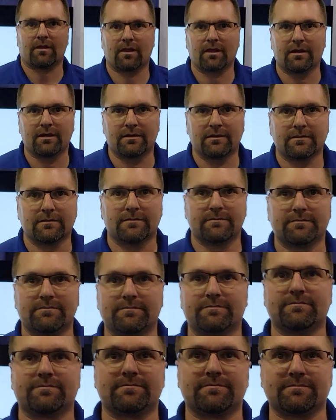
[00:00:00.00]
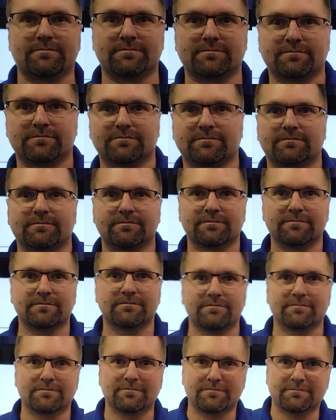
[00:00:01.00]
All right, guys, we're back with a
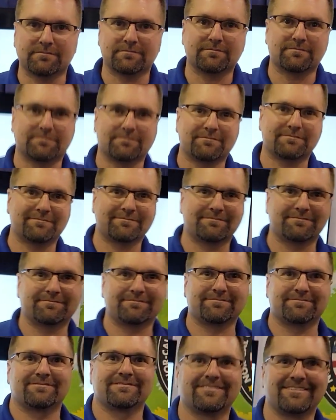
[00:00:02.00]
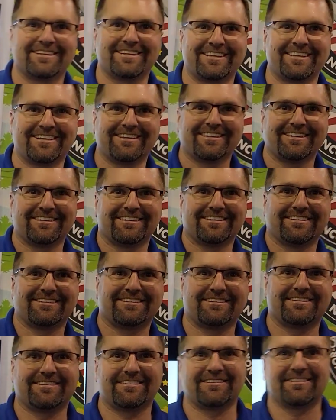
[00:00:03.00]
man with a master fucking
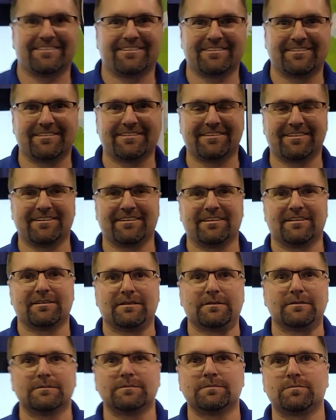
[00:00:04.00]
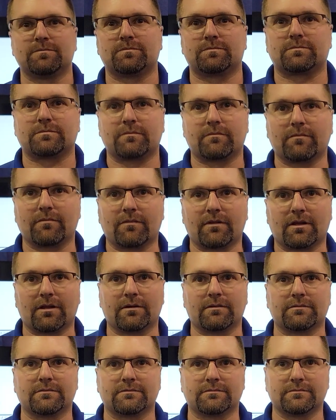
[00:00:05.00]
plan. So, what do we got going on
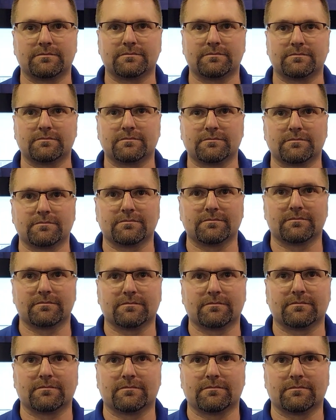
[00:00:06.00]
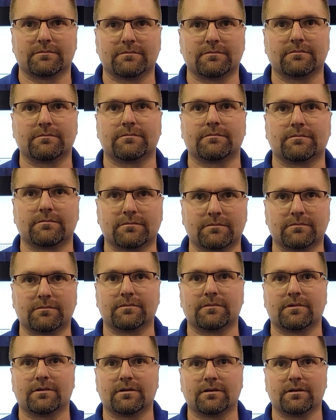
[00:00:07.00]
for this, with the fishing season this year? What's going on with
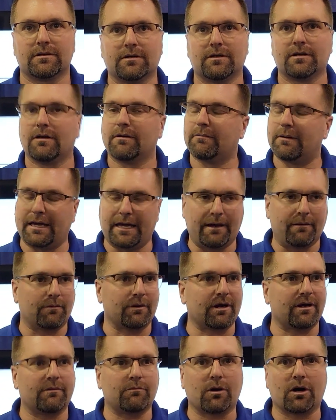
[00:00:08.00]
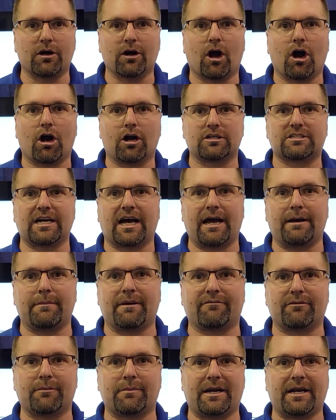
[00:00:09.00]
salmon right now? Yeah, we're, we're in a hard time,
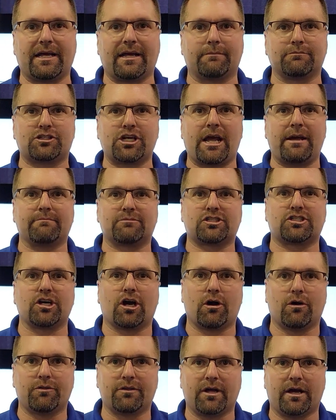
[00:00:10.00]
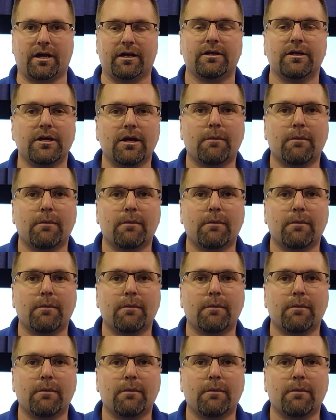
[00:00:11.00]
everybody. I'm James Stone, the